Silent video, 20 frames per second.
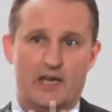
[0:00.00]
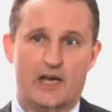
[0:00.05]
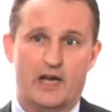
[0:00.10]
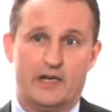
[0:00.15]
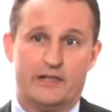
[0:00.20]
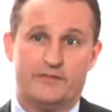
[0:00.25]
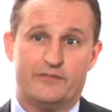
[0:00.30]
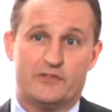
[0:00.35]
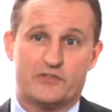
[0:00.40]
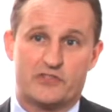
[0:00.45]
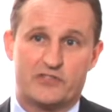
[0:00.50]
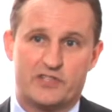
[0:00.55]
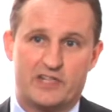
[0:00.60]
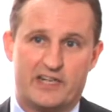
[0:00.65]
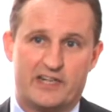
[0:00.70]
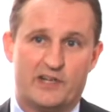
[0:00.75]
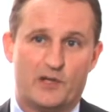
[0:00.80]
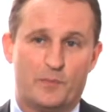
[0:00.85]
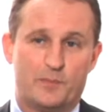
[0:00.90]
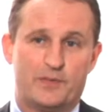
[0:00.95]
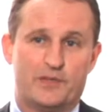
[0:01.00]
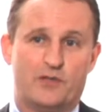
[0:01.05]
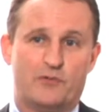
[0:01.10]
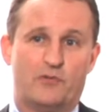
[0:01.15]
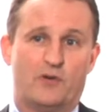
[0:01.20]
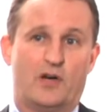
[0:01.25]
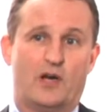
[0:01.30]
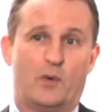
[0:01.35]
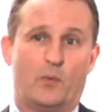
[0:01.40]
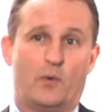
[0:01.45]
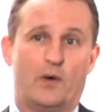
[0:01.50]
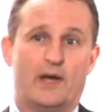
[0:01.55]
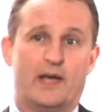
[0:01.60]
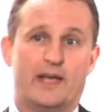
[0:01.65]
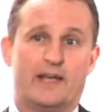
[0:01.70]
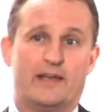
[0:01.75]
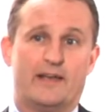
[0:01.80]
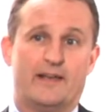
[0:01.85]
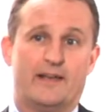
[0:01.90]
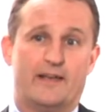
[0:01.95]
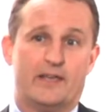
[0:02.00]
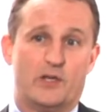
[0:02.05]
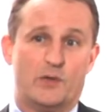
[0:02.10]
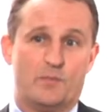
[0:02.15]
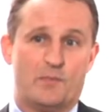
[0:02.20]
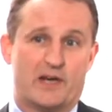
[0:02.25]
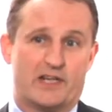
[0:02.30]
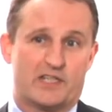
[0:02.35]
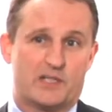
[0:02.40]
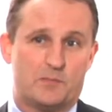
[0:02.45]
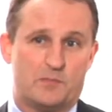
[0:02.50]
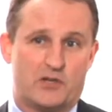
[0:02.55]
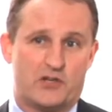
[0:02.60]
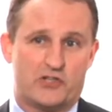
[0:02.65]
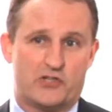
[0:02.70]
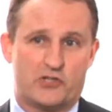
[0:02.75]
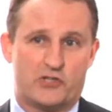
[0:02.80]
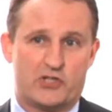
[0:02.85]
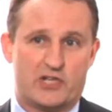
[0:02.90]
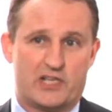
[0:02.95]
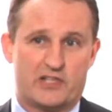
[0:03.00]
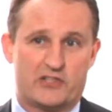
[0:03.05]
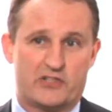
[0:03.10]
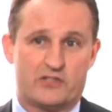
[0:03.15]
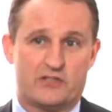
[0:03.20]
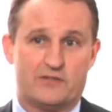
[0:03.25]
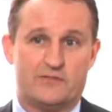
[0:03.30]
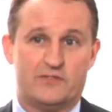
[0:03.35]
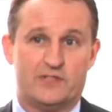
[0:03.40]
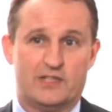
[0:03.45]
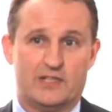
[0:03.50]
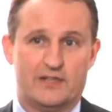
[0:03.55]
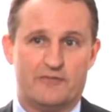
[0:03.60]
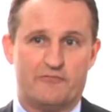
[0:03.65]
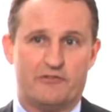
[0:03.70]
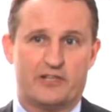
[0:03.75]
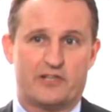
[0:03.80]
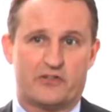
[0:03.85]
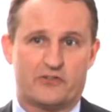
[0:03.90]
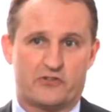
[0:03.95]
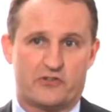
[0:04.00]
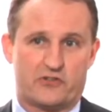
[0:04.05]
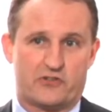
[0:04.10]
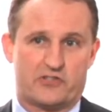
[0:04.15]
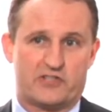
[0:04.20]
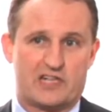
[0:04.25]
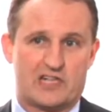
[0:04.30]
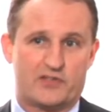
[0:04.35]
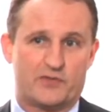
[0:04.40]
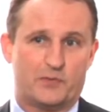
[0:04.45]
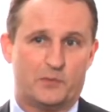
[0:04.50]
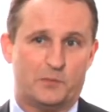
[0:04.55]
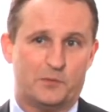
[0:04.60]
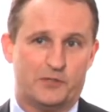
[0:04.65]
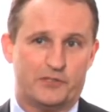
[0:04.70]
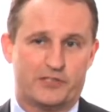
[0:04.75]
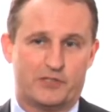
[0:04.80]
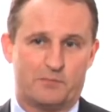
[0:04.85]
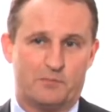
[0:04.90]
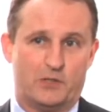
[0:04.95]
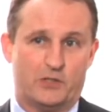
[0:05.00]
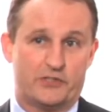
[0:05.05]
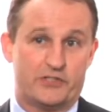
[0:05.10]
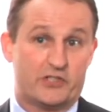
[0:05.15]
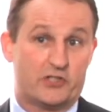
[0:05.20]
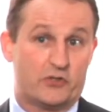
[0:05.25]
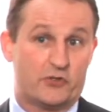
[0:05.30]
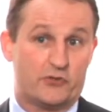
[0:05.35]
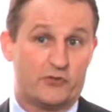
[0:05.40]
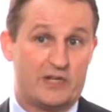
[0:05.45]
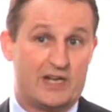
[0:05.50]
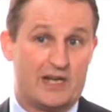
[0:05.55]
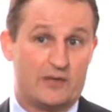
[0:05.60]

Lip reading: And if you set it up in the right way, you maximise your chances of delivering a successful multi-country